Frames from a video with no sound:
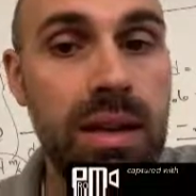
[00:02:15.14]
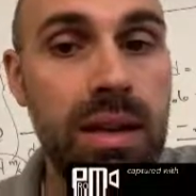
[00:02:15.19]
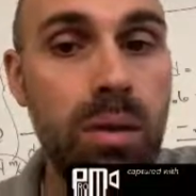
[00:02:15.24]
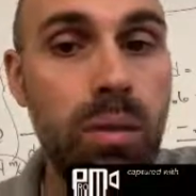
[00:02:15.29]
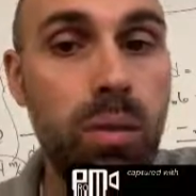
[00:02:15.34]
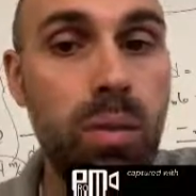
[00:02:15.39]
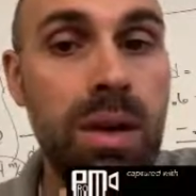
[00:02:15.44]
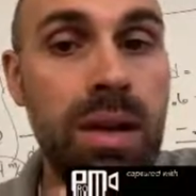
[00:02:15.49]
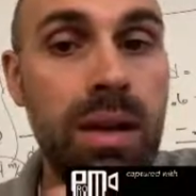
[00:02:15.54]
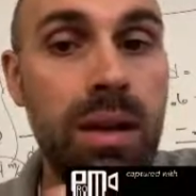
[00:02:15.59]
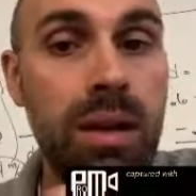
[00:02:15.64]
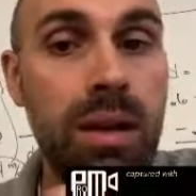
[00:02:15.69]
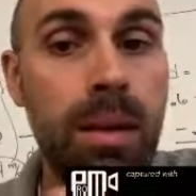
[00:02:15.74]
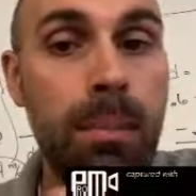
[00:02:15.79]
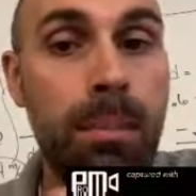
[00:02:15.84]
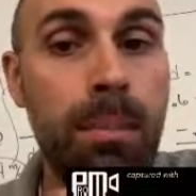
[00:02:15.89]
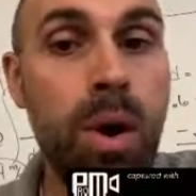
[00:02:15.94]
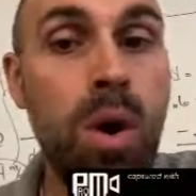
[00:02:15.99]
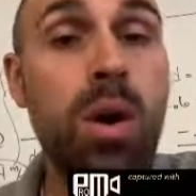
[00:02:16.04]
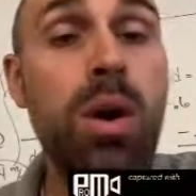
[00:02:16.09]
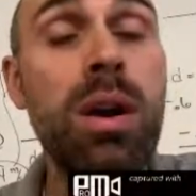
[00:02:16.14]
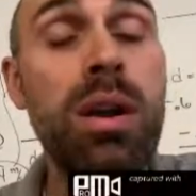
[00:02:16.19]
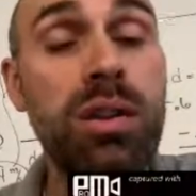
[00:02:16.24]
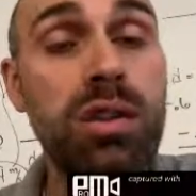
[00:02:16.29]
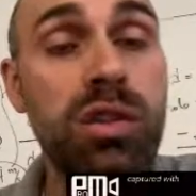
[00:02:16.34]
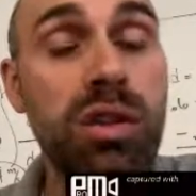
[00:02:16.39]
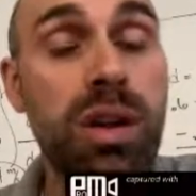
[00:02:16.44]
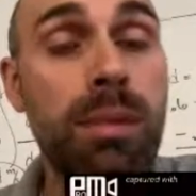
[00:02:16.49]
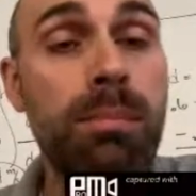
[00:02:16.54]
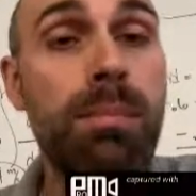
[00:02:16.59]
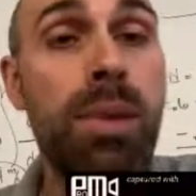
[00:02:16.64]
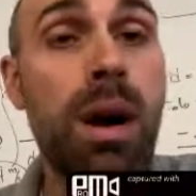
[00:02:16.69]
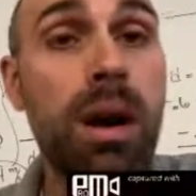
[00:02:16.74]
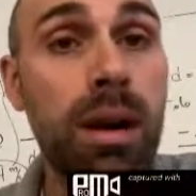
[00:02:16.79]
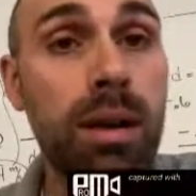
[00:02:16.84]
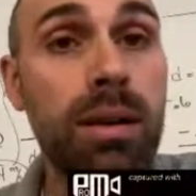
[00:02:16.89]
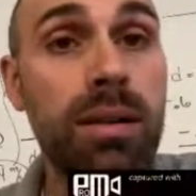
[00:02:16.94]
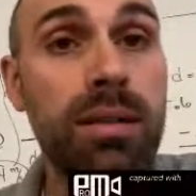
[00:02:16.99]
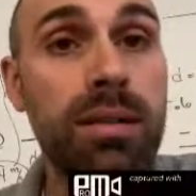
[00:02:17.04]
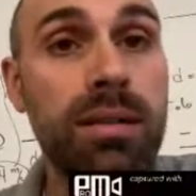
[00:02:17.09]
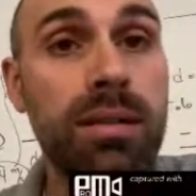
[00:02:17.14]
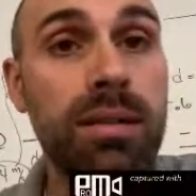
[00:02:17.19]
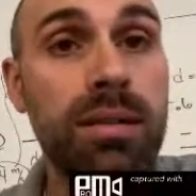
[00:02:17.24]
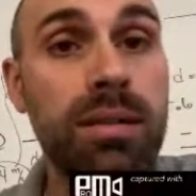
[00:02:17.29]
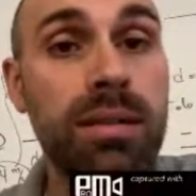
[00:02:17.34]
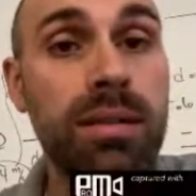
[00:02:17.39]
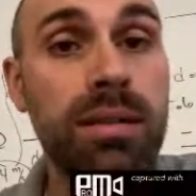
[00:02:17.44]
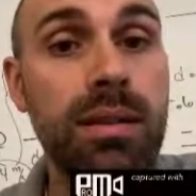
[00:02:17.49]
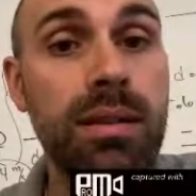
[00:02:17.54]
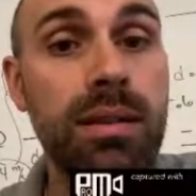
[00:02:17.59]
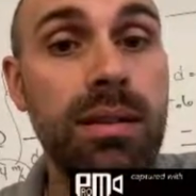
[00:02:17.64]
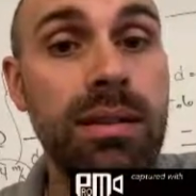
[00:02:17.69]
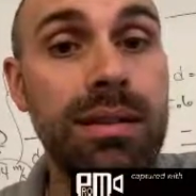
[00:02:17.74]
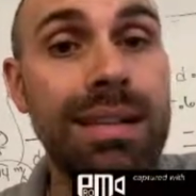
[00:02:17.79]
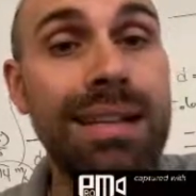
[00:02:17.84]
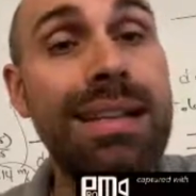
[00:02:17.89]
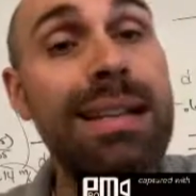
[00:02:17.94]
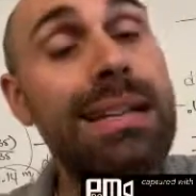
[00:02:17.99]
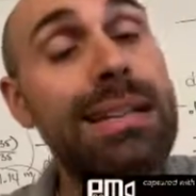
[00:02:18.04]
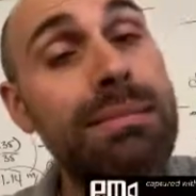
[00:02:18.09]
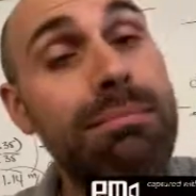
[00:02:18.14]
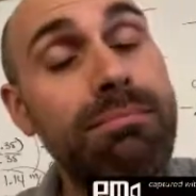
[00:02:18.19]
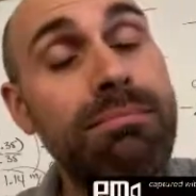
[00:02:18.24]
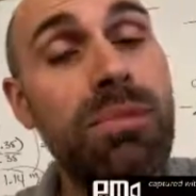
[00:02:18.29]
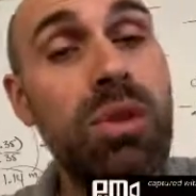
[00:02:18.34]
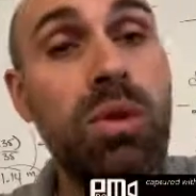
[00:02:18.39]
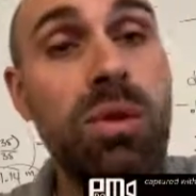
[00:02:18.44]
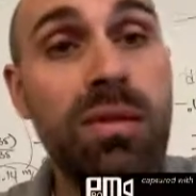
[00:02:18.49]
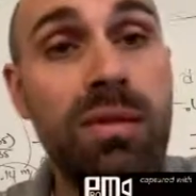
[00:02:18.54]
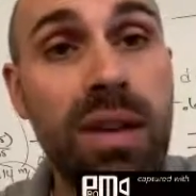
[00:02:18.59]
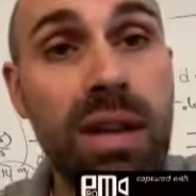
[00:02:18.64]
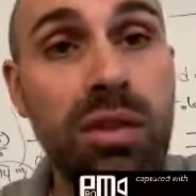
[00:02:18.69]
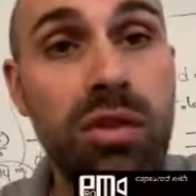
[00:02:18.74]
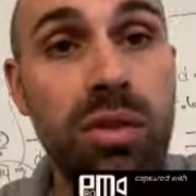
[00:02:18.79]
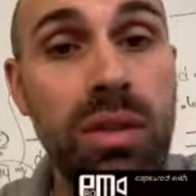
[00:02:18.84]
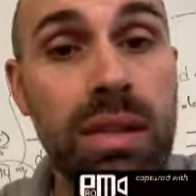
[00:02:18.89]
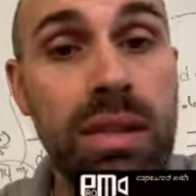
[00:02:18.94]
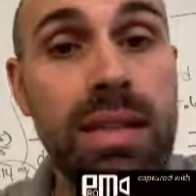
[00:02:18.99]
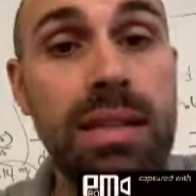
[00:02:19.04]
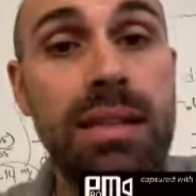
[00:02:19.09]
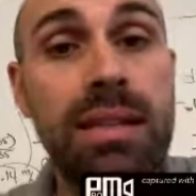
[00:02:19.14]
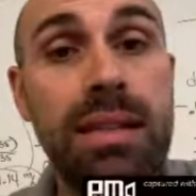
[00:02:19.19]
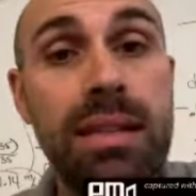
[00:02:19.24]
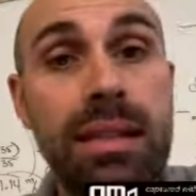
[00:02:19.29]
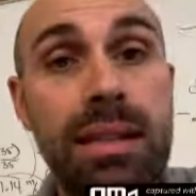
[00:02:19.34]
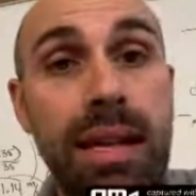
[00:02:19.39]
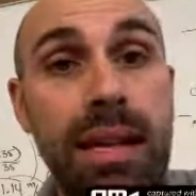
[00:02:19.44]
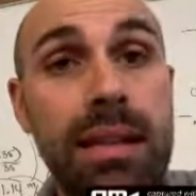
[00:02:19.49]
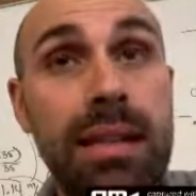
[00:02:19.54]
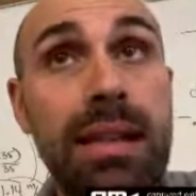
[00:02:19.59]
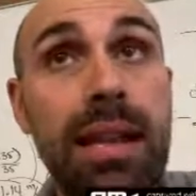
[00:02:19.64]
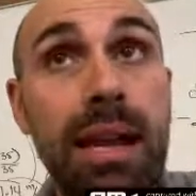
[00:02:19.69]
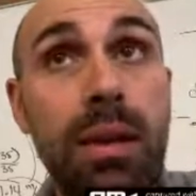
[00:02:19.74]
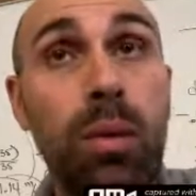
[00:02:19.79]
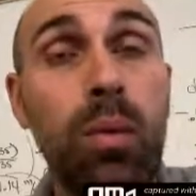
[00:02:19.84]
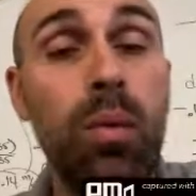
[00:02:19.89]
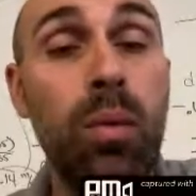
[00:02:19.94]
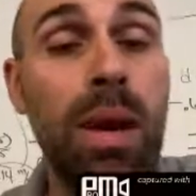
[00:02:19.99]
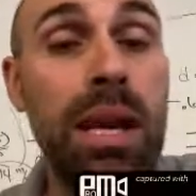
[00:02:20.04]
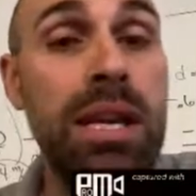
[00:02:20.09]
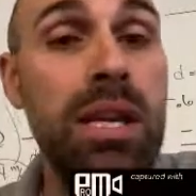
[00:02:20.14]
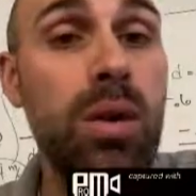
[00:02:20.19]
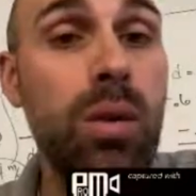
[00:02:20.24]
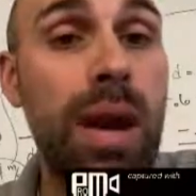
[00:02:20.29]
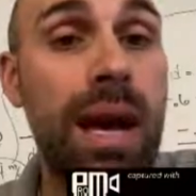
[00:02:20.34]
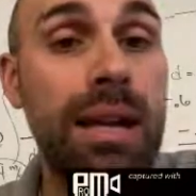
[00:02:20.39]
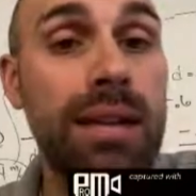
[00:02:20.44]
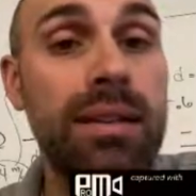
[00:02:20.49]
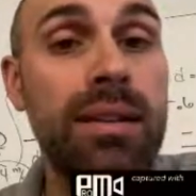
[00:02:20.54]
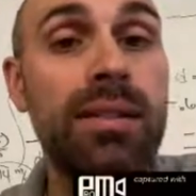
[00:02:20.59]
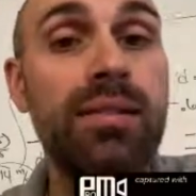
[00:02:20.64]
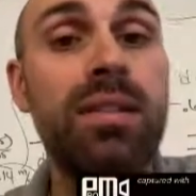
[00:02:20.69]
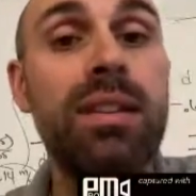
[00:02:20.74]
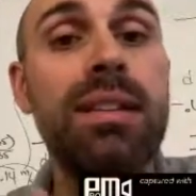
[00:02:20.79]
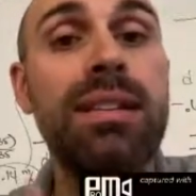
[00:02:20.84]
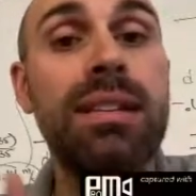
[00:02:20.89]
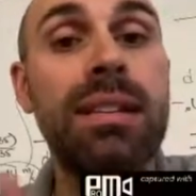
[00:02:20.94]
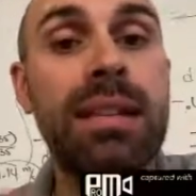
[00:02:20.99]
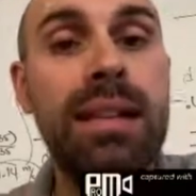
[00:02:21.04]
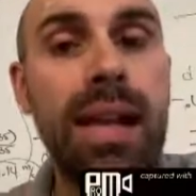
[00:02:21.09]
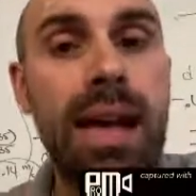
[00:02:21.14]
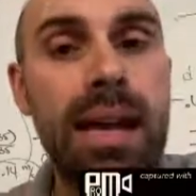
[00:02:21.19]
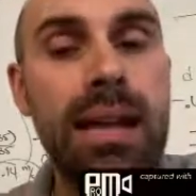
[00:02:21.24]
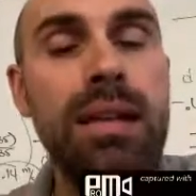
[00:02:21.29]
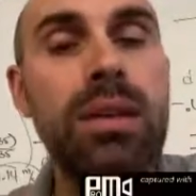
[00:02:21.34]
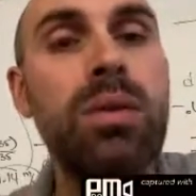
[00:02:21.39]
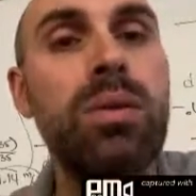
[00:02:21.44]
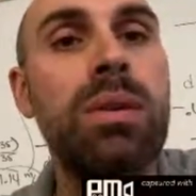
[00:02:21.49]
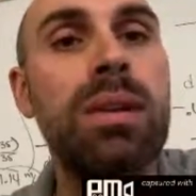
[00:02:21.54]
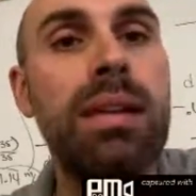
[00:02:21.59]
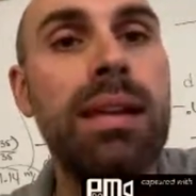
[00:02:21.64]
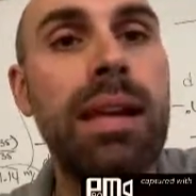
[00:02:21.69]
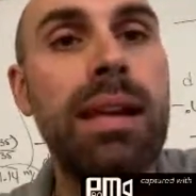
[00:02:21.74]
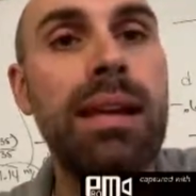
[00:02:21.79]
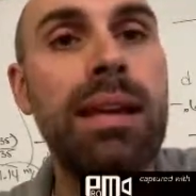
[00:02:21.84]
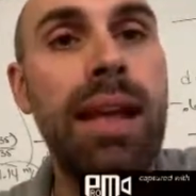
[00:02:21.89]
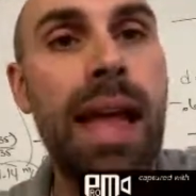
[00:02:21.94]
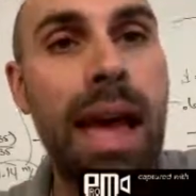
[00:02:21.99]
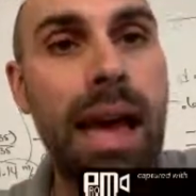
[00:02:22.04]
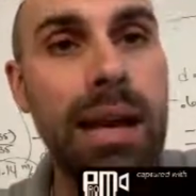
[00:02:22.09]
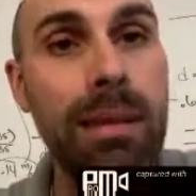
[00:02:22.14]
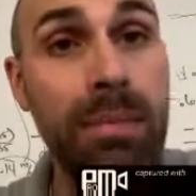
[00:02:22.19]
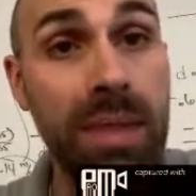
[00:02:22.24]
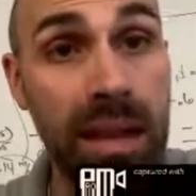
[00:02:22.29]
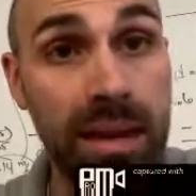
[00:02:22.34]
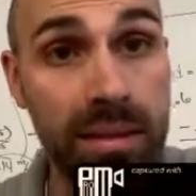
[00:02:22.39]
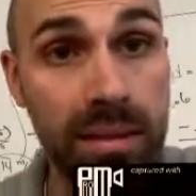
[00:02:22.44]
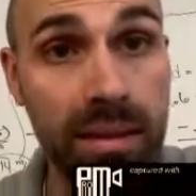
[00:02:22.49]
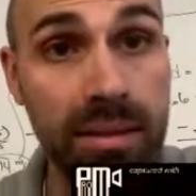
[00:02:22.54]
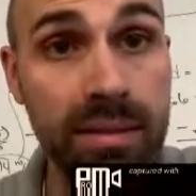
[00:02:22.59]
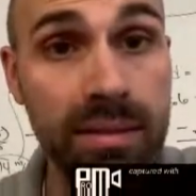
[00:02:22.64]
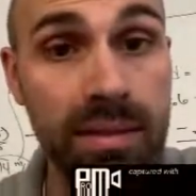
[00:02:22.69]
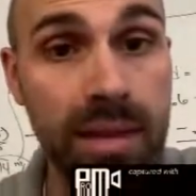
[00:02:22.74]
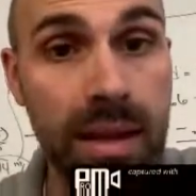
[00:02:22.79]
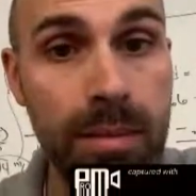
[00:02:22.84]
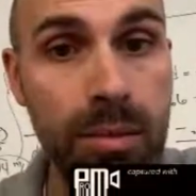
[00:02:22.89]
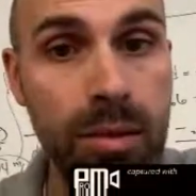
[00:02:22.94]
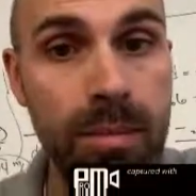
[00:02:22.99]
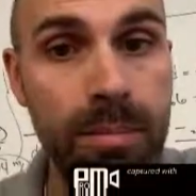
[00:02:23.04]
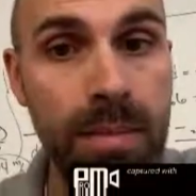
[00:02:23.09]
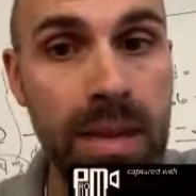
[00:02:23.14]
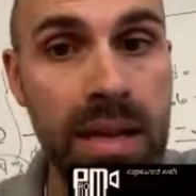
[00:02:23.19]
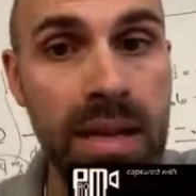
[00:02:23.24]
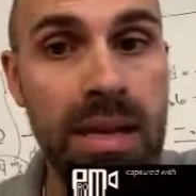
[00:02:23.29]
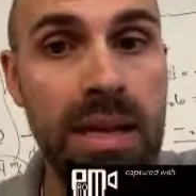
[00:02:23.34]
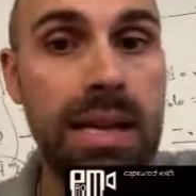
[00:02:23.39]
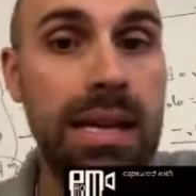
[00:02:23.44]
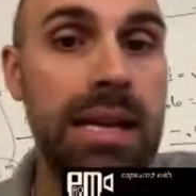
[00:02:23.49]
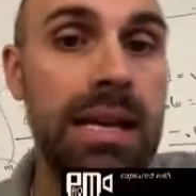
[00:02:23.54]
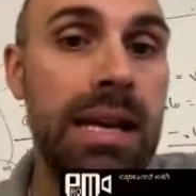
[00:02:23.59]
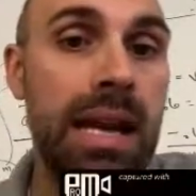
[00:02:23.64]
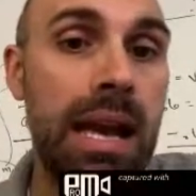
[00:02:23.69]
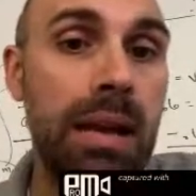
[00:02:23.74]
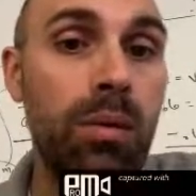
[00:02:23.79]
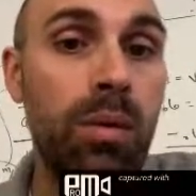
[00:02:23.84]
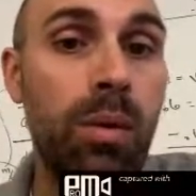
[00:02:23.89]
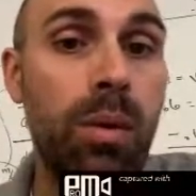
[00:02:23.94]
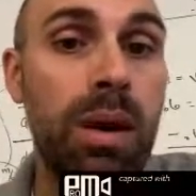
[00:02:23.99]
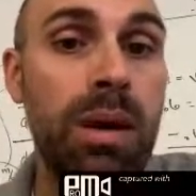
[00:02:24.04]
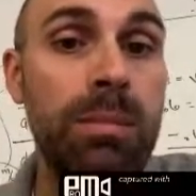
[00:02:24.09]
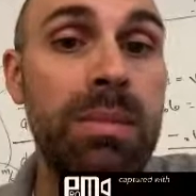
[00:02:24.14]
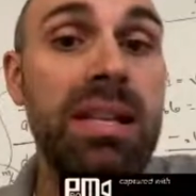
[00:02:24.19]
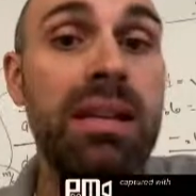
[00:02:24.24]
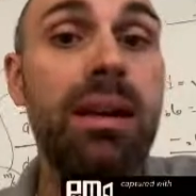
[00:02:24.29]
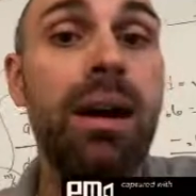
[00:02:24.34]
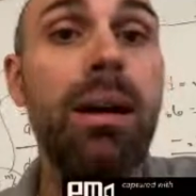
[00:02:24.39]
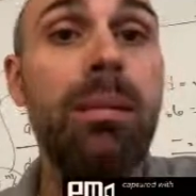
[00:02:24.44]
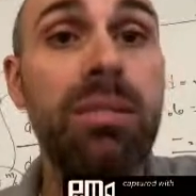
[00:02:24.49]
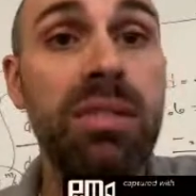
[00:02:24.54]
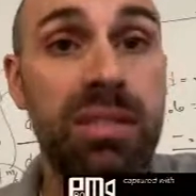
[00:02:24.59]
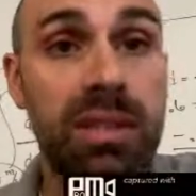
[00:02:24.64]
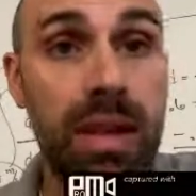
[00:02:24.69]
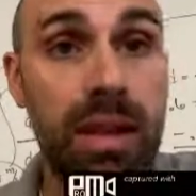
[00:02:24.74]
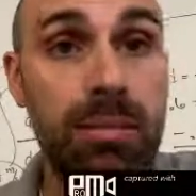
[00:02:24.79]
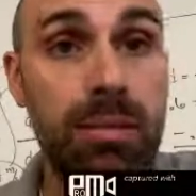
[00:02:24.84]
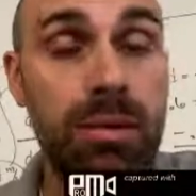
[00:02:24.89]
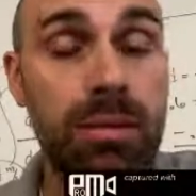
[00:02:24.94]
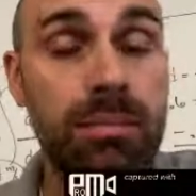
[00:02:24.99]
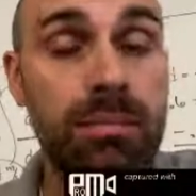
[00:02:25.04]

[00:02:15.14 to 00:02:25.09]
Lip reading: will push apart, and you eventually can get radioactive decay. You can get an atom that is unstable and will want to become stable.